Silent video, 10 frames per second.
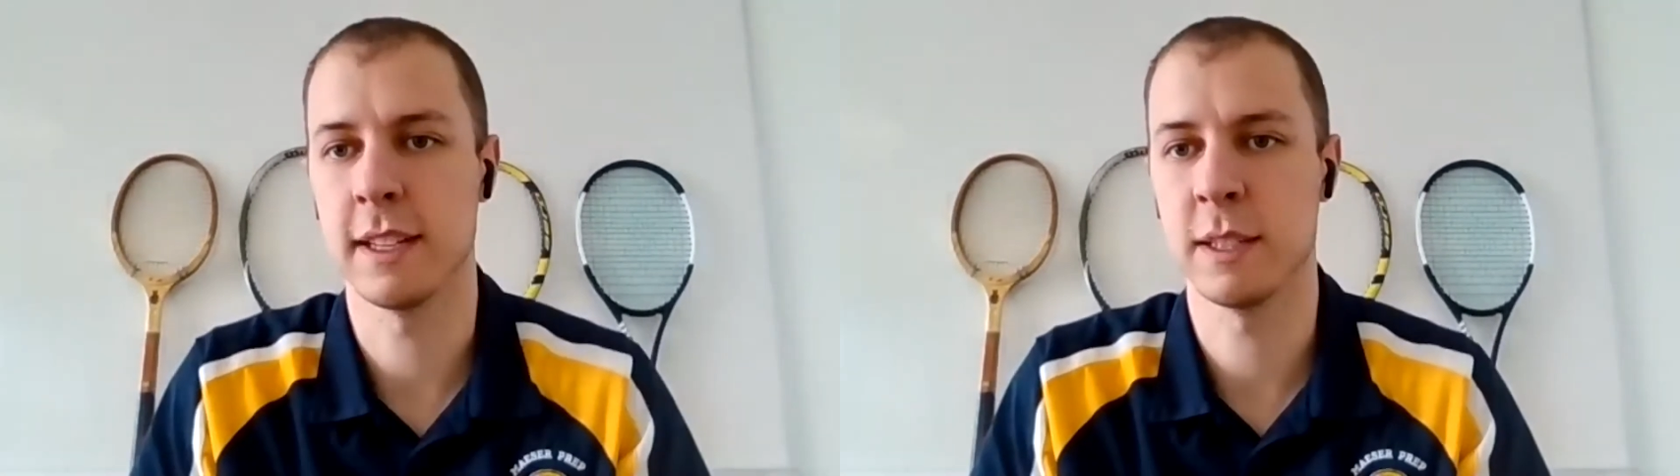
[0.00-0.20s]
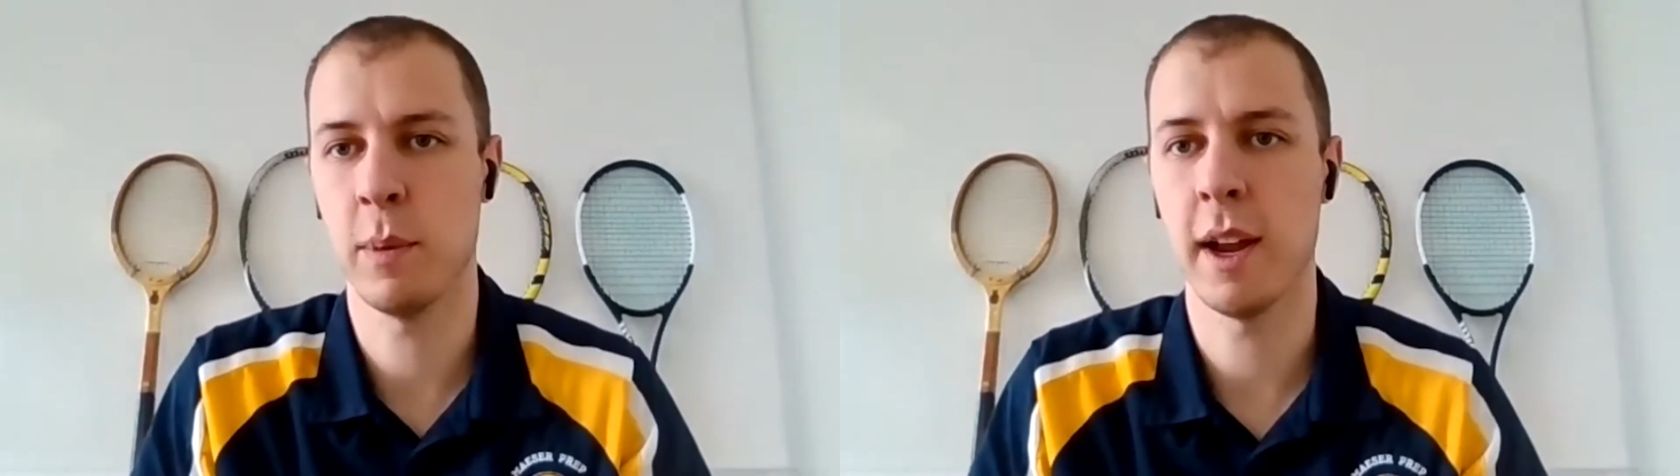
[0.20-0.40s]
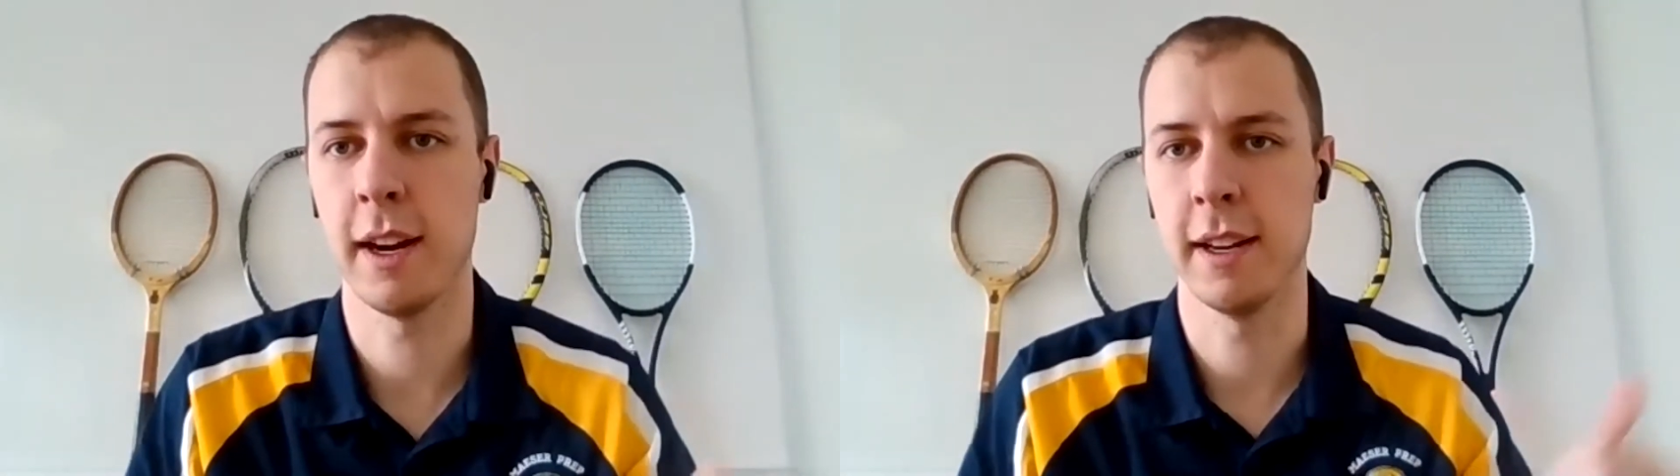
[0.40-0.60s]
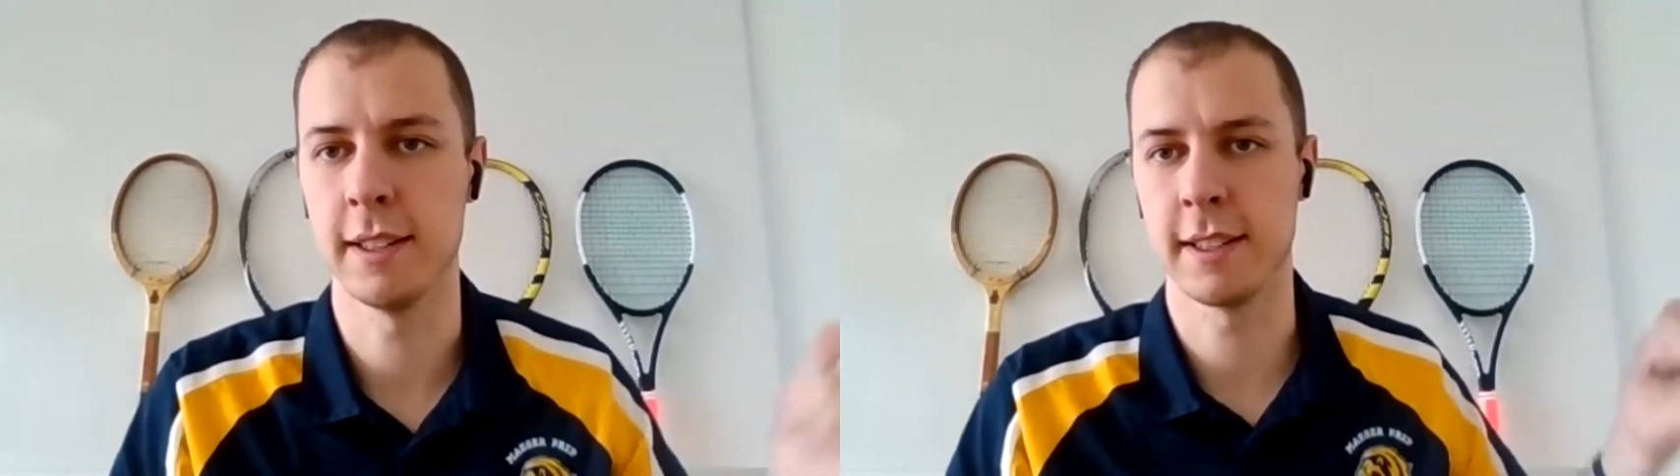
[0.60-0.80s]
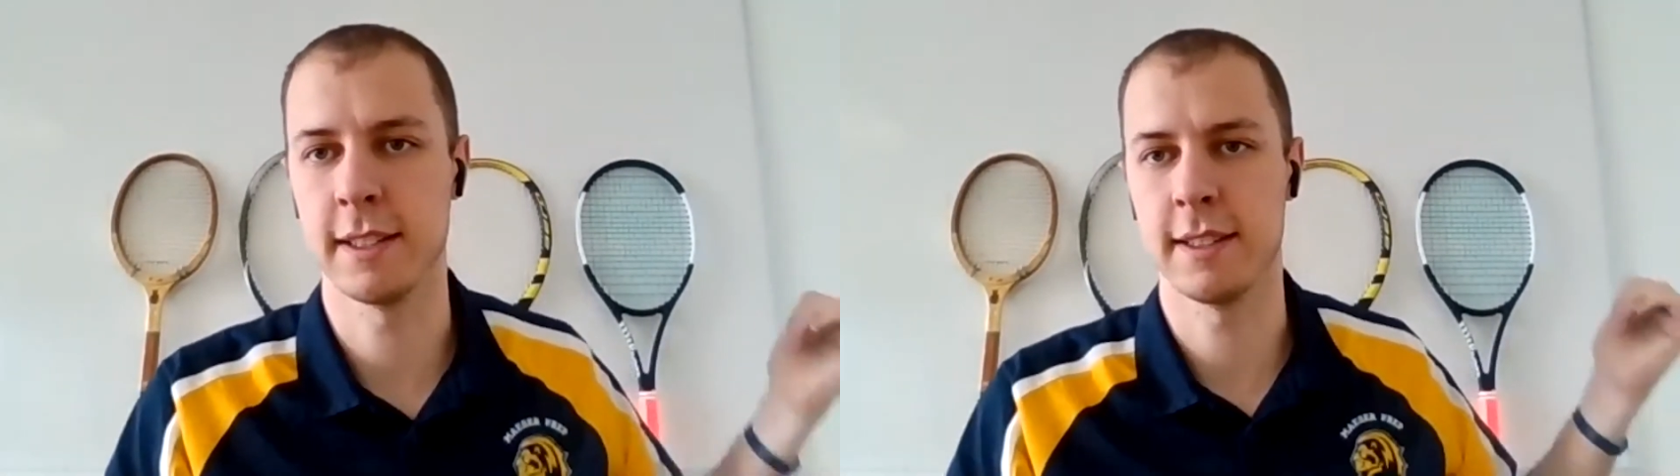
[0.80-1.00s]
spotted it
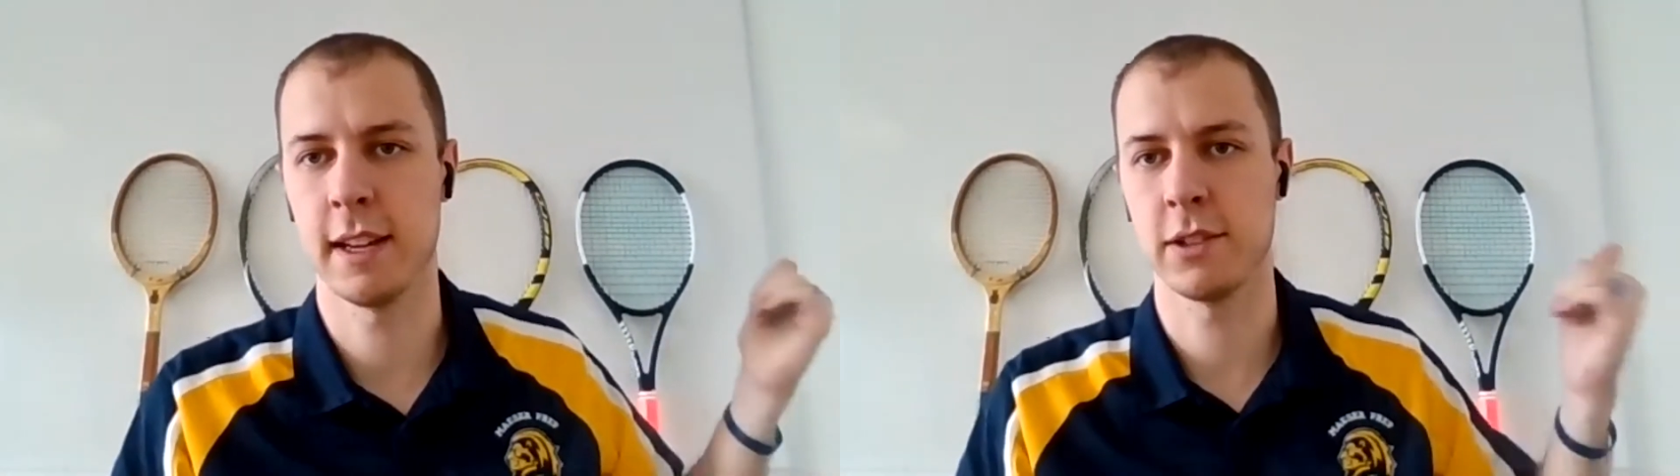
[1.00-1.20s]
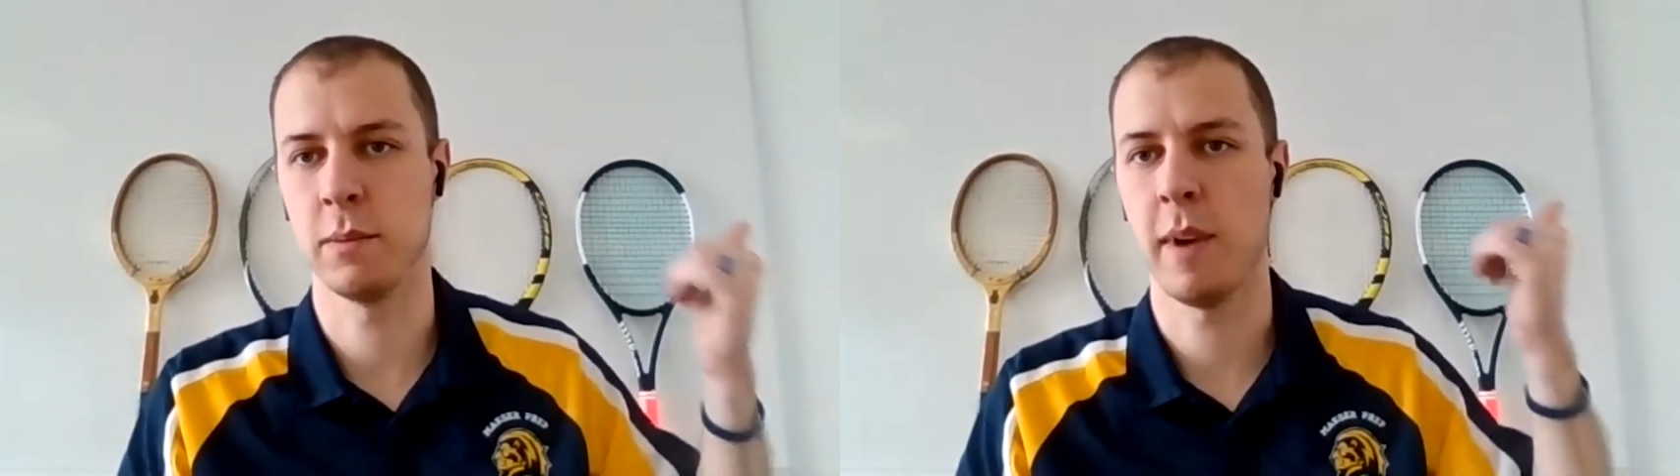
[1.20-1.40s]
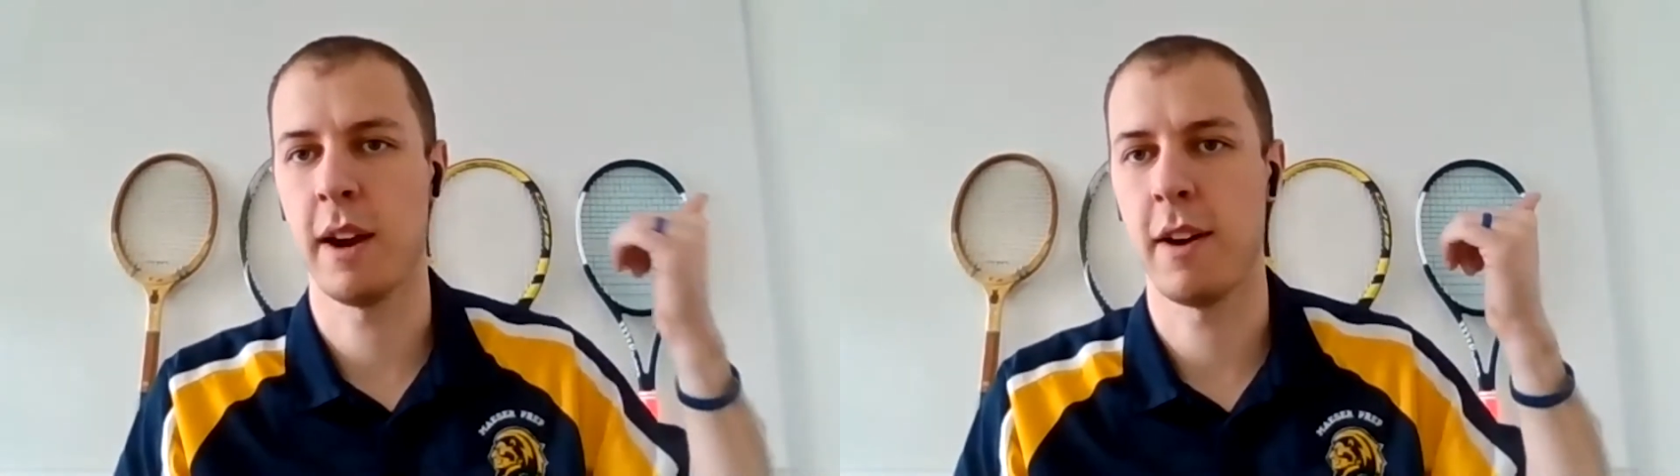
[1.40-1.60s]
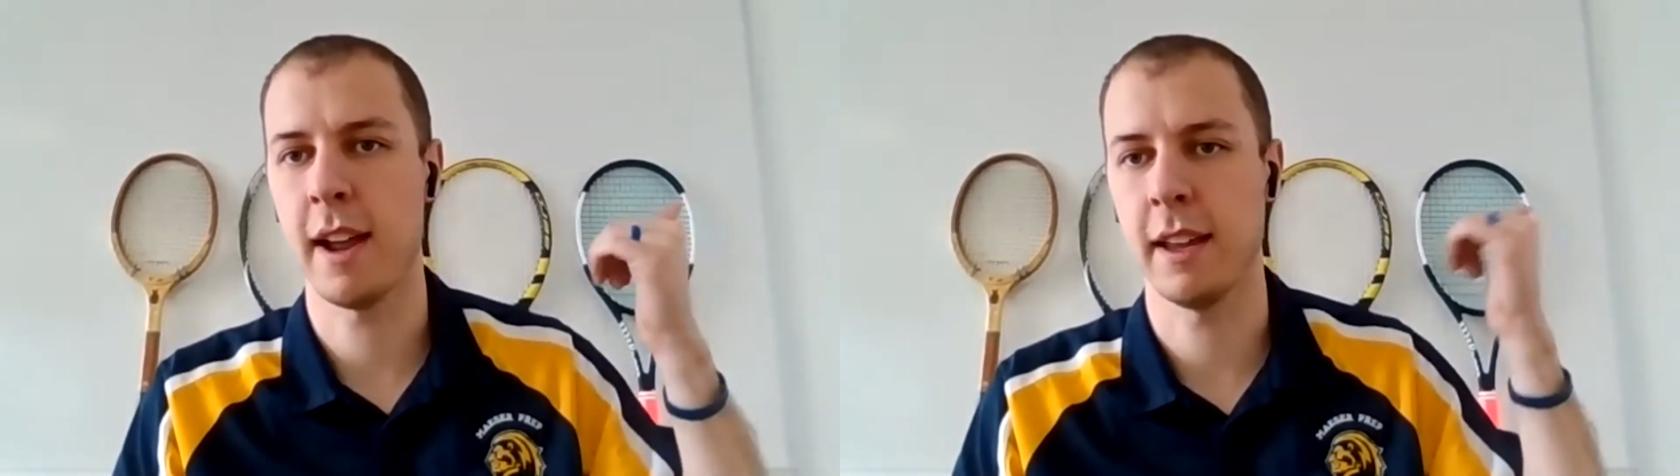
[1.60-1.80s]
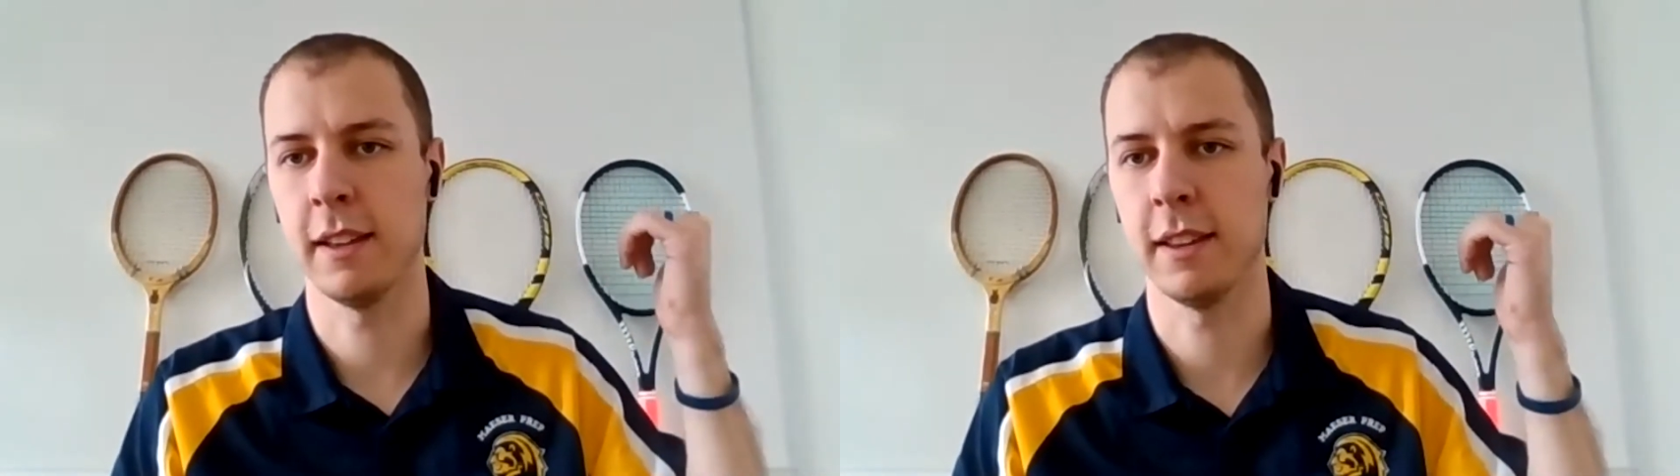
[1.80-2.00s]
is because it's actually my
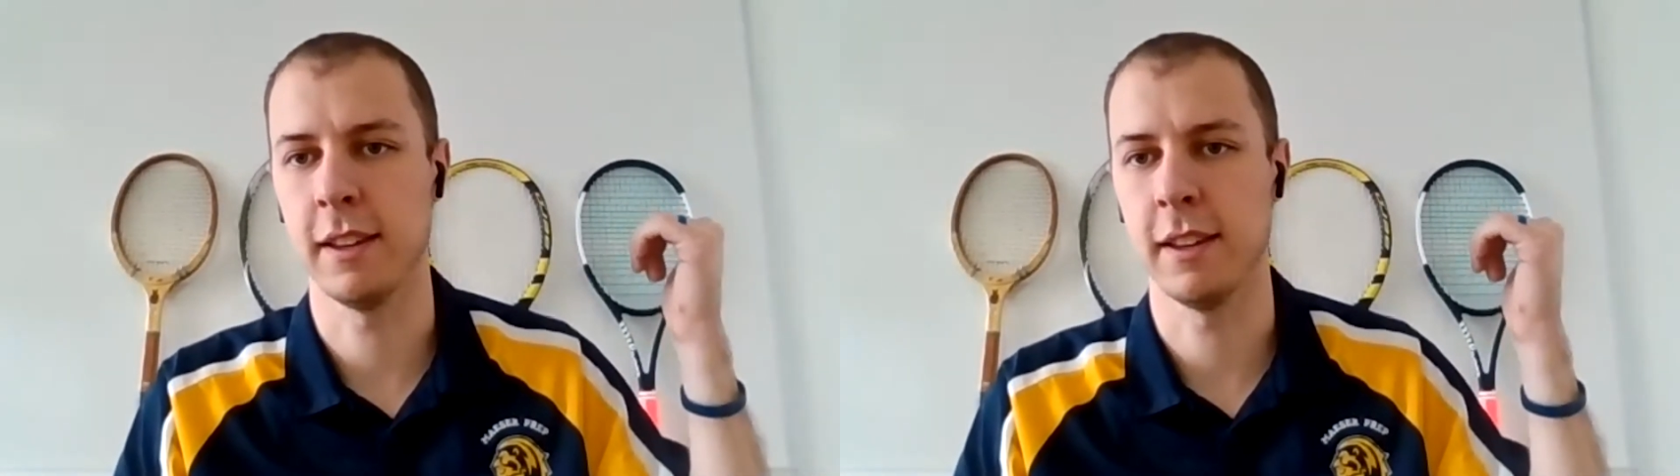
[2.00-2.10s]
racket,